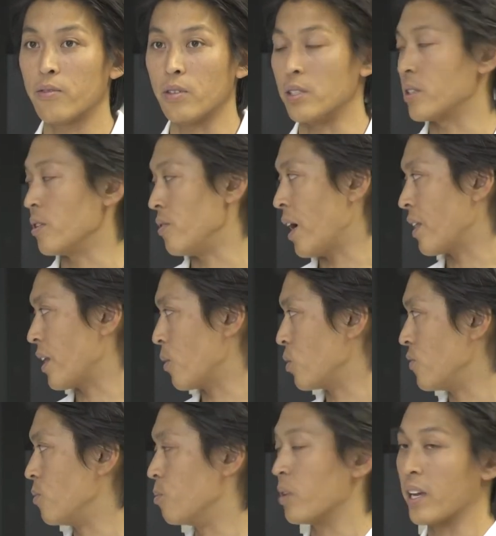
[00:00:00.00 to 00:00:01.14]
And so now that
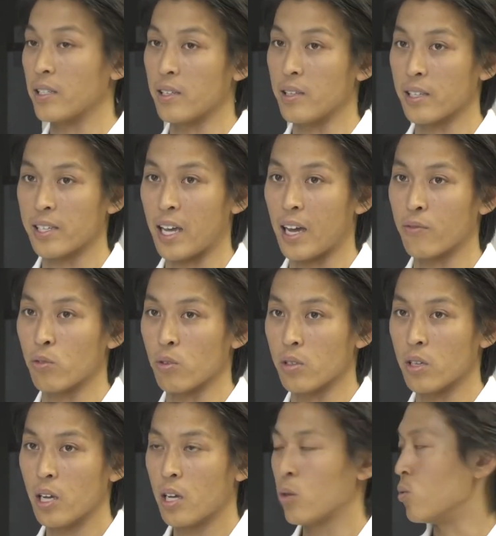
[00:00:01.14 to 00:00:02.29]
we've implanted this
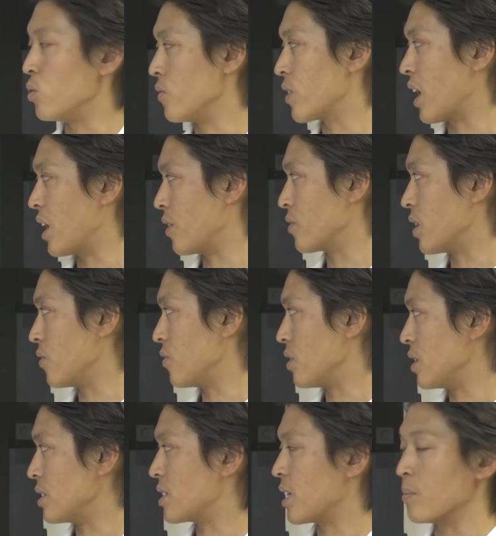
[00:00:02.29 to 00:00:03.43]
scaffold, we've kind of given
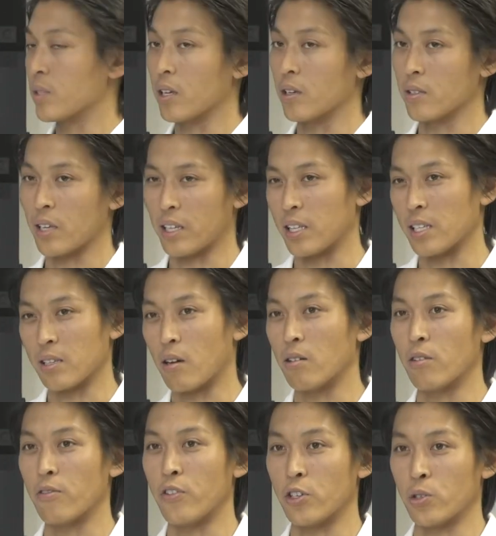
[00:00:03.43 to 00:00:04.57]
these stem cells like this
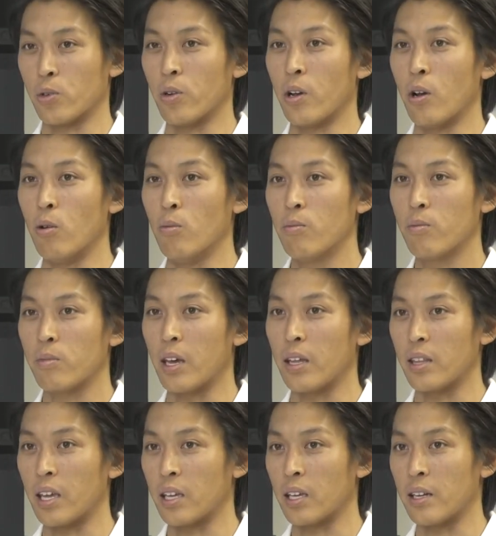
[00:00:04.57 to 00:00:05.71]
artificial home that
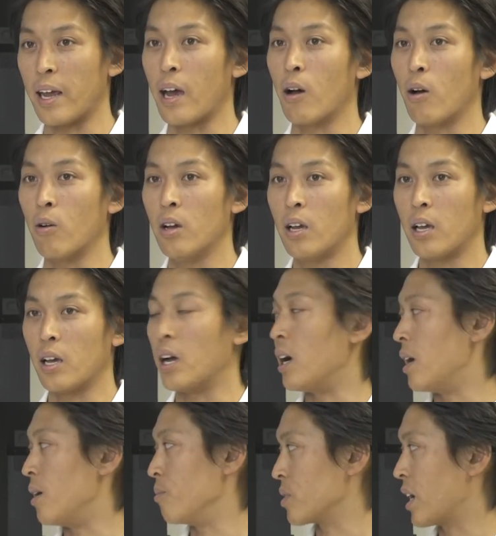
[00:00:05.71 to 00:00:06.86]
they can now
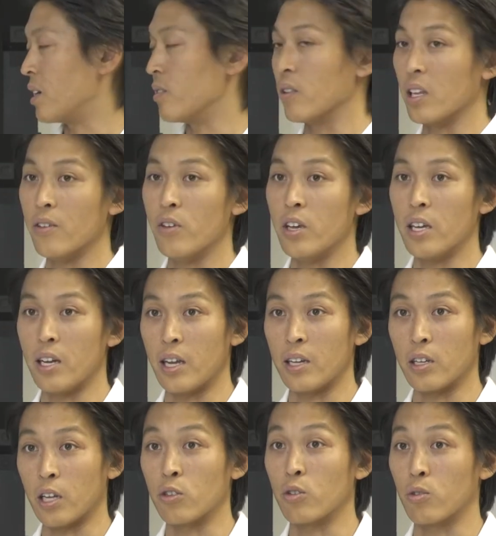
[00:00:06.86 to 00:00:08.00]
kind of live in
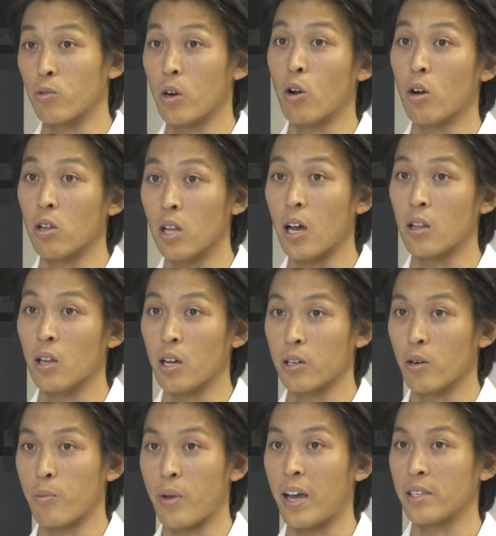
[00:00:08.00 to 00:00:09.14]
and grow a lot
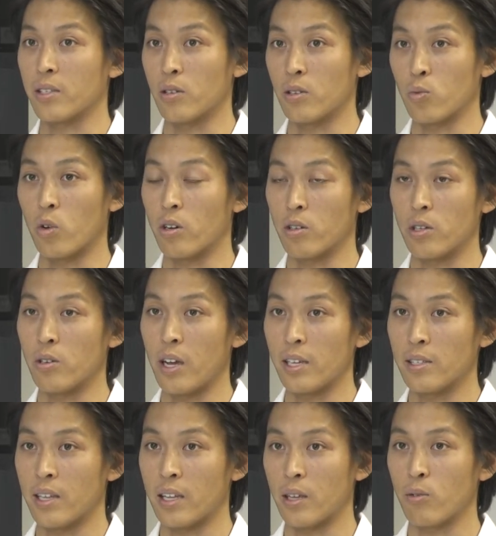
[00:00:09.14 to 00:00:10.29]
longer past those 1 or 2 days
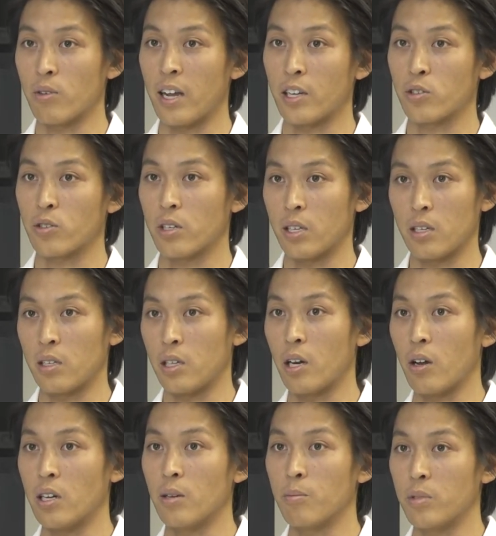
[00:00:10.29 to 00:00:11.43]
that they would naturally
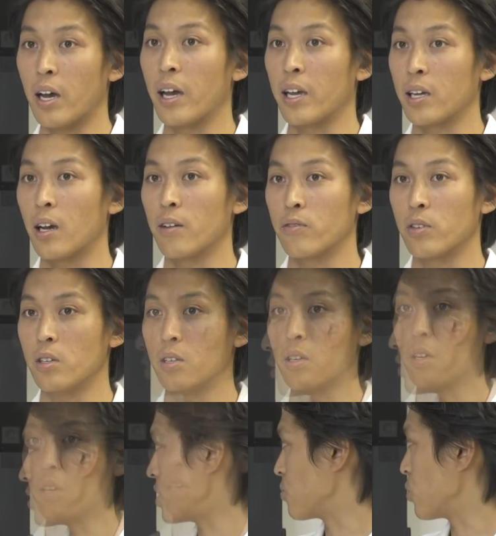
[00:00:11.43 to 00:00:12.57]
end up dying off in.
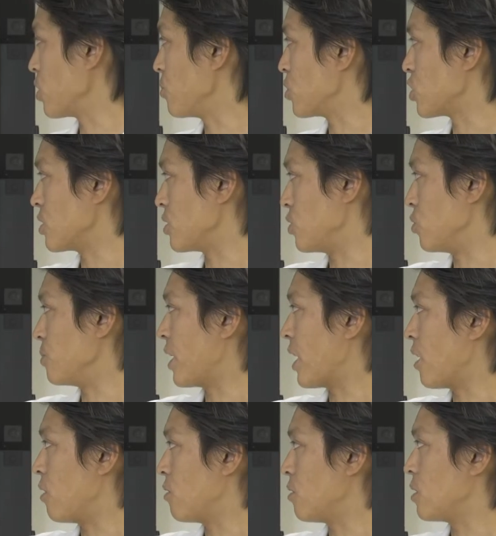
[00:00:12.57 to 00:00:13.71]
This is pretty much a zoomed
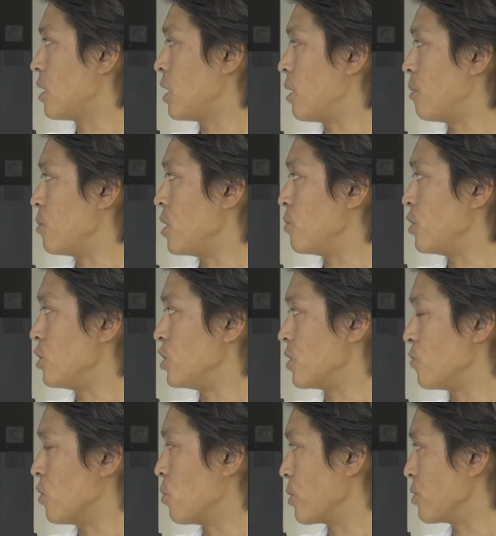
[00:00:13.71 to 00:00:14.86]
out image of
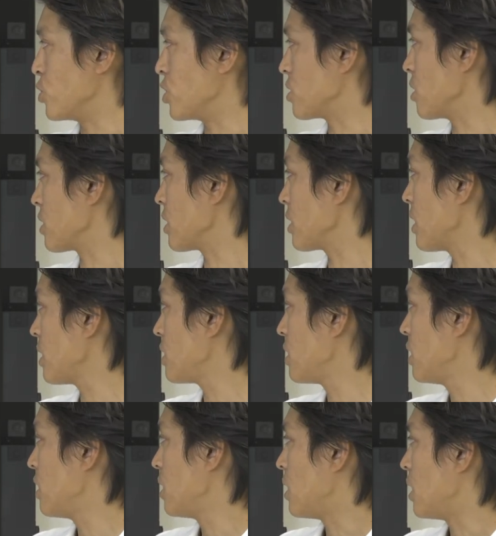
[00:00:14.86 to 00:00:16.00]
what we were just looking at.
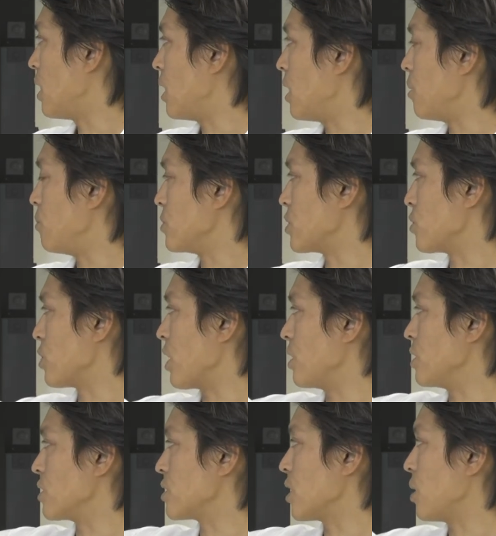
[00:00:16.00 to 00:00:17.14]
So yeah, in
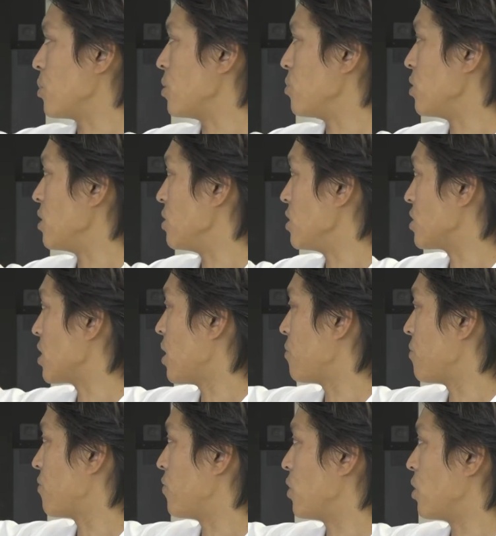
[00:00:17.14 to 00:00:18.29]
this top
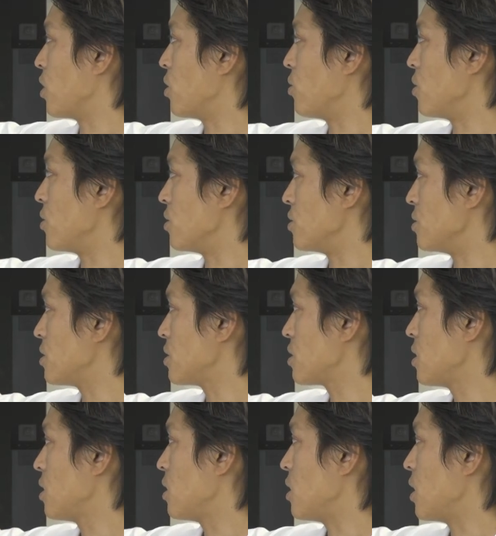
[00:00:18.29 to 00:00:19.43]
photo, there's
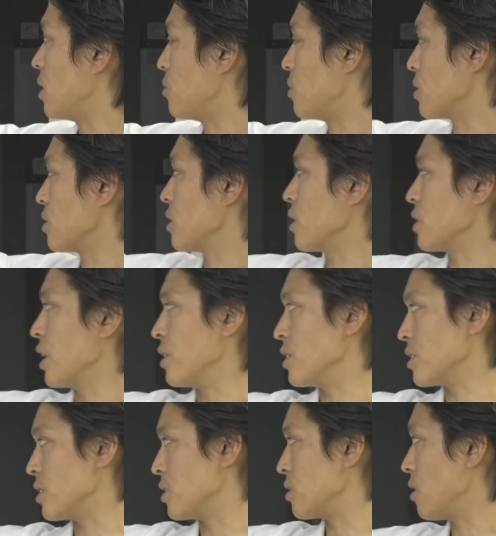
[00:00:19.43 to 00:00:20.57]
again,
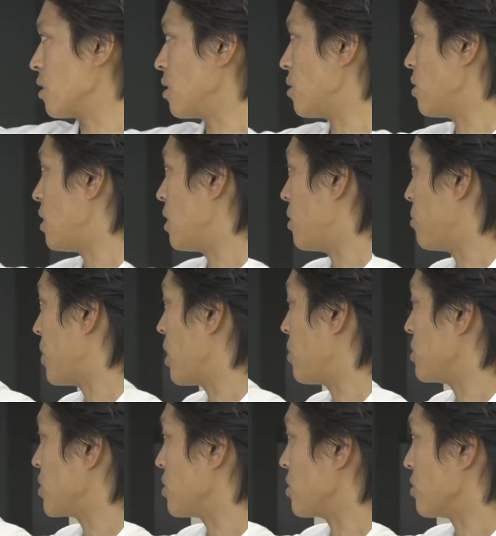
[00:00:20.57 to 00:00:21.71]
this is our
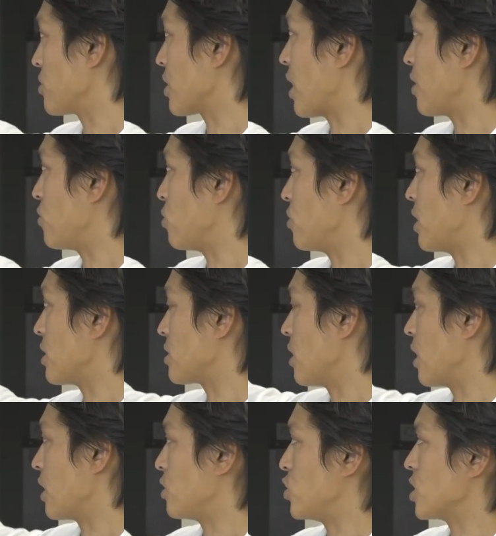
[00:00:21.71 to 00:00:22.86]
biomaterial scaffold that's
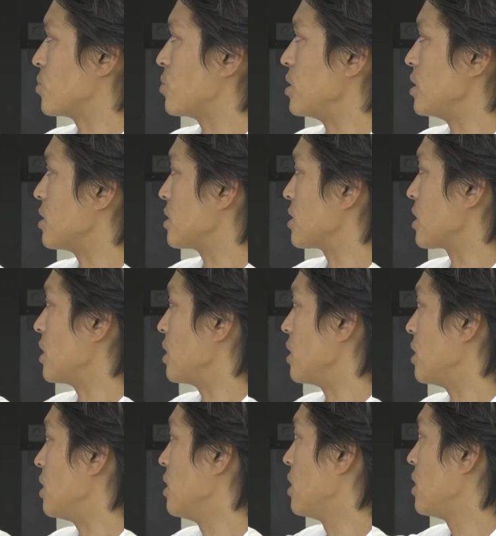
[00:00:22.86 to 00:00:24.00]
lying just beneath the
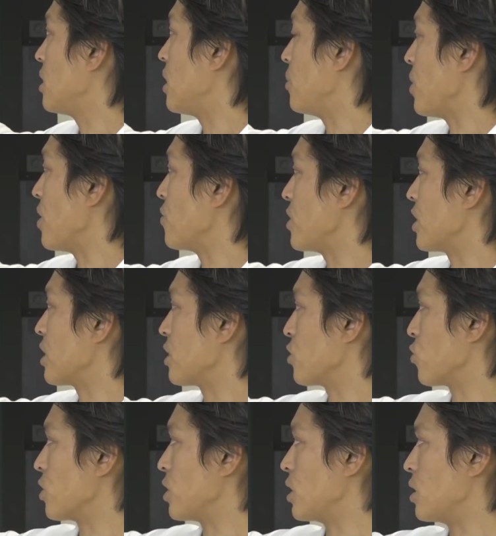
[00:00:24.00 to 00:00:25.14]
skin. Everything in
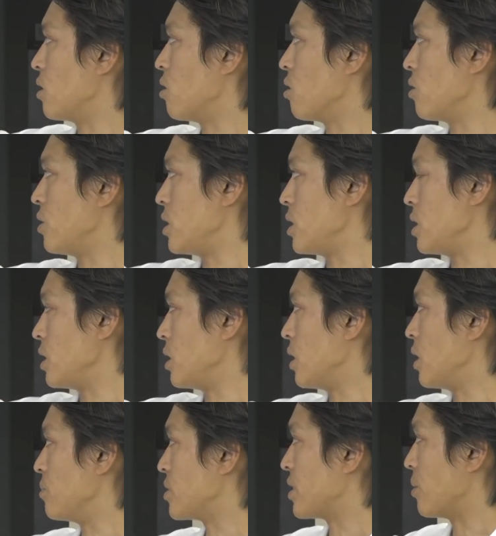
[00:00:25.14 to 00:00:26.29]
green are the
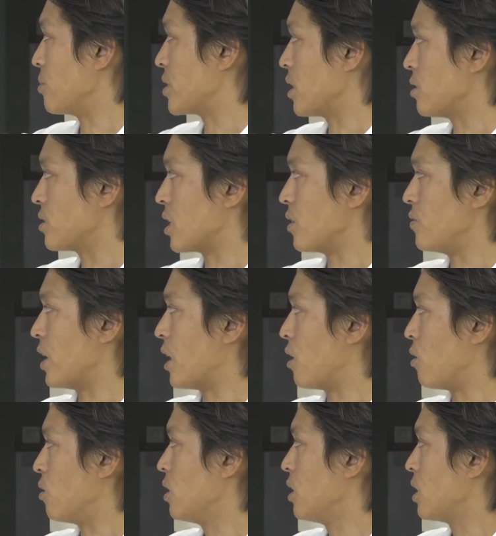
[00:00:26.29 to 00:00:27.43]
stem cells that have
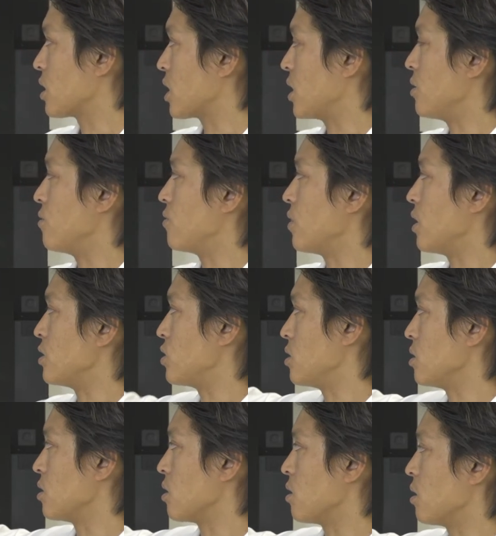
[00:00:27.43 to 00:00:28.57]
now
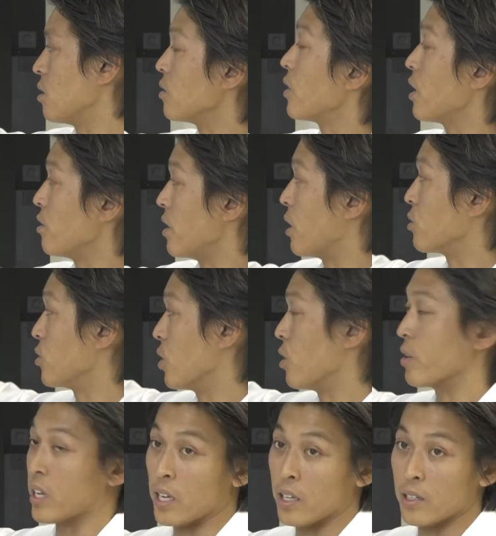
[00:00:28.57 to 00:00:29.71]
that are now
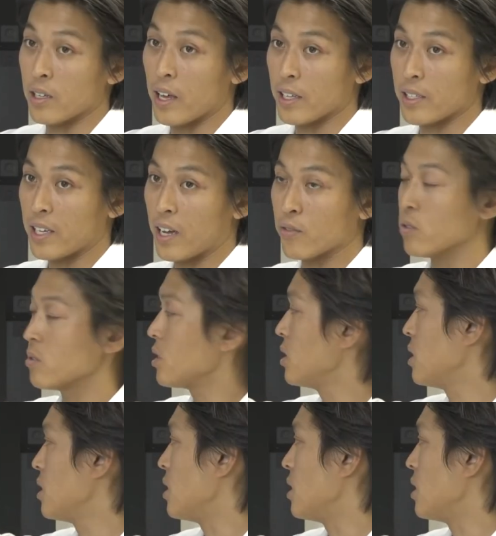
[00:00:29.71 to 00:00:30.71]
growing into that scaffold.